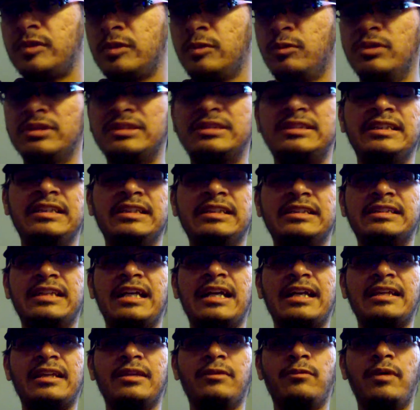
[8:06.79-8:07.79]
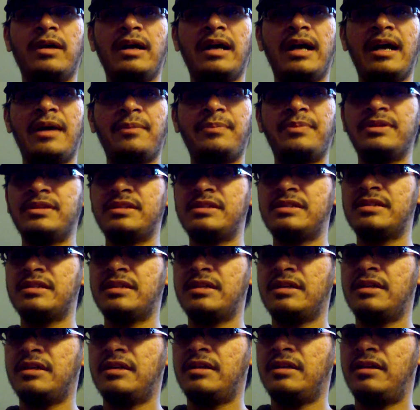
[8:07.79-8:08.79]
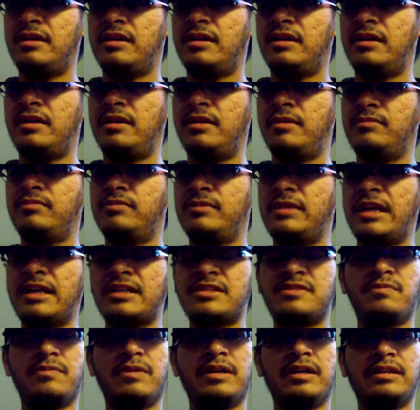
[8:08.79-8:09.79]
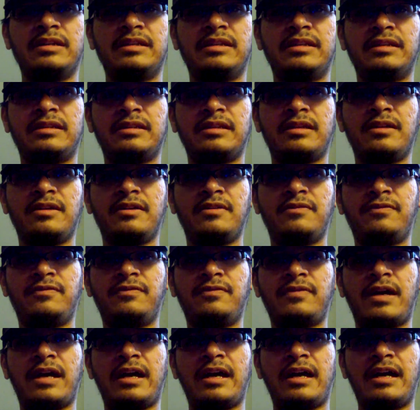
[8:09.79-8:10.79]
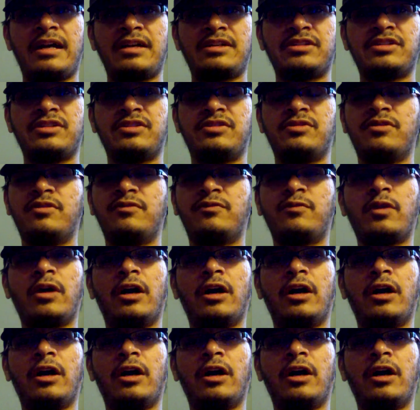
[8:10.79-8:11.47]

we'll see exactly what happens next month, if I actually do it for